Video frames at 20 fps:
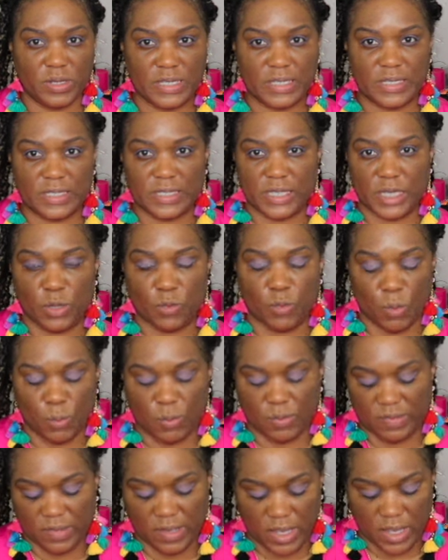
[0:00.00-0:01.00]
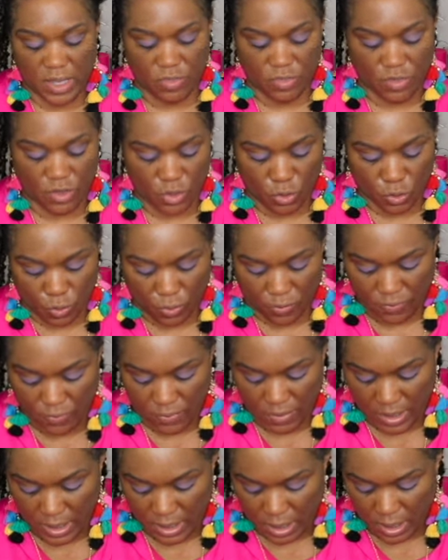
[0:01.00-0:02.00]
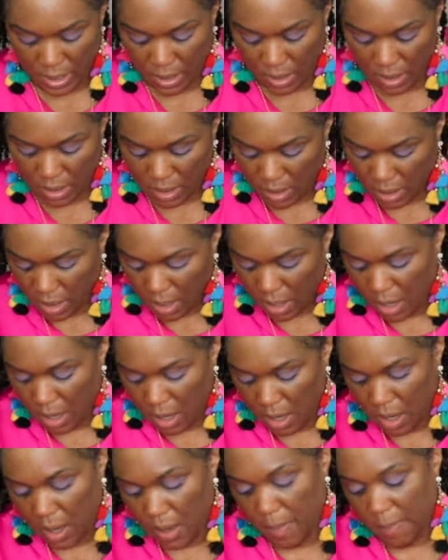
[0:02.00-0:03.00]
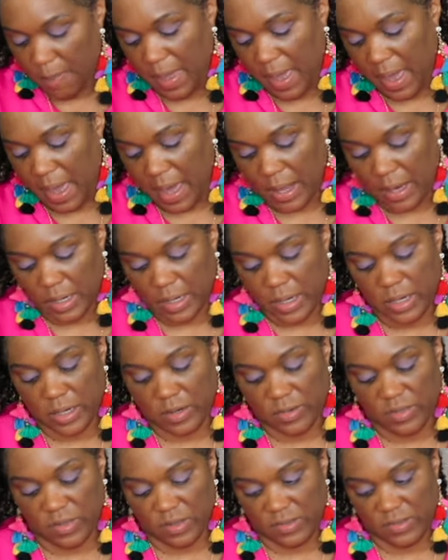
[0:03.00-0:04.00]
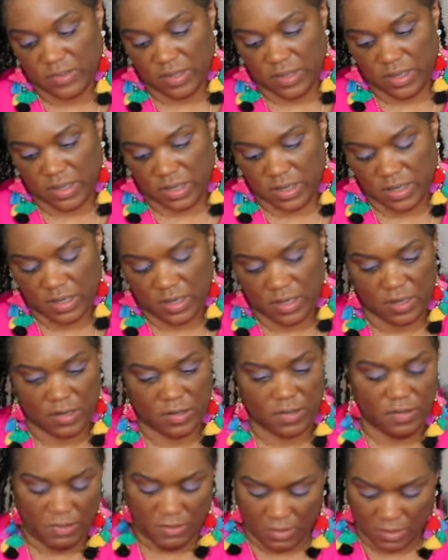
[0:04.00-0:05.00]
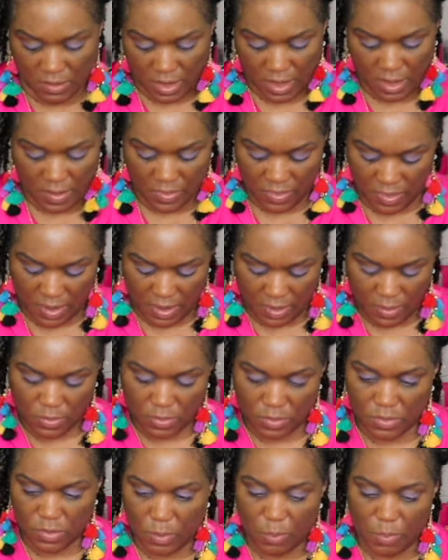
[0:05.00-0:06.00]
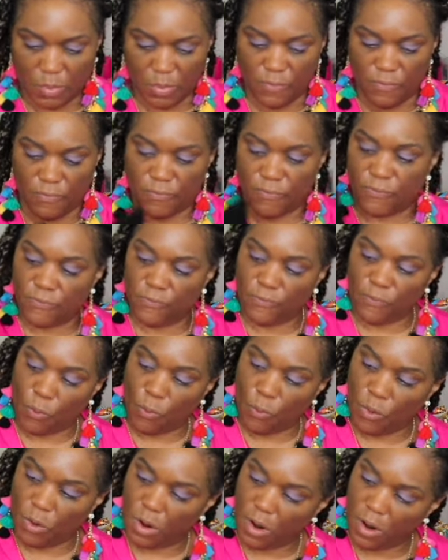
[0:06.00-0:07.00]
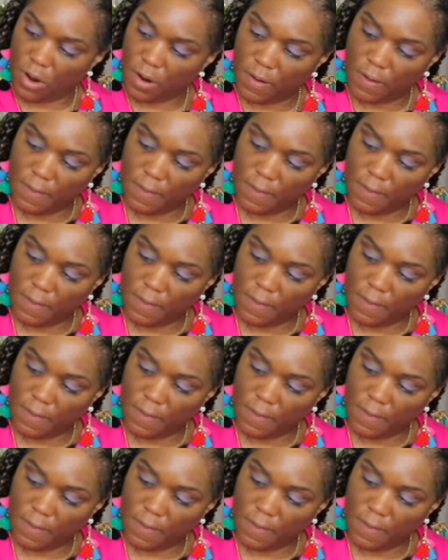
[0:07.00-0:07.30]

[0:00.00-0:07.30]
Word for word: to see what was in the Norvina palette. This is, I think, number four.